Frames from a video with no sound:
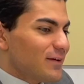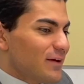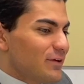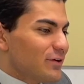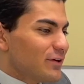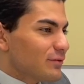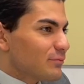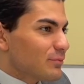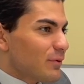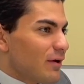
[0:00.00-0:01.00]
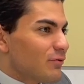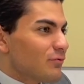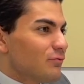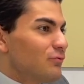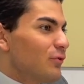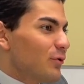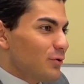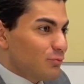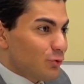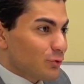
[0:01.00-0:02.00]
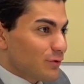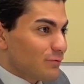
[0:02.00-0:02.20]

AI can have a very broad